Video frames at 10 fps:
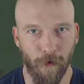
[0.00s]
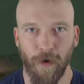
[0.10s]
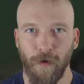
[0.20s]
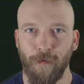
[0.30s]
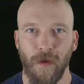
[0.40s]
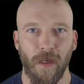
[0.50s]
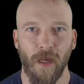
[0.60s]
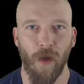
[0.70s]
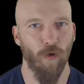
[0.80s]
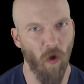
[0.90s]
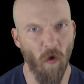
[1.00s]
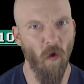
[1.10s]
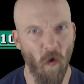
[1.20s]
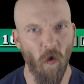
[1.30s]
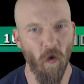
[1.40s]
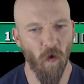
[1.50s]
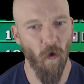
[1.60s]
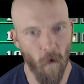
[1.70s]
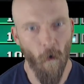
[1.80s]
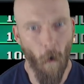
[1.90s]
Dude, he'd be like, he was like, oh,
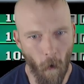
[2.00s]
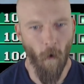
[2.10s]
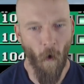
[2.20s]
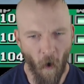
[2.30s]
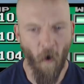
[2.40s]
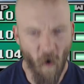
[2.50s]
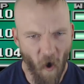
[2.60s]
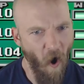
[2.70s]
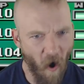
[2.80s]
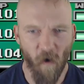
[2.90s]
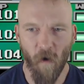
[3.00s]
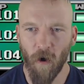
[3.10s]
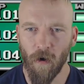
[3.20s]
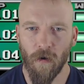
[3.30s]
go, oh.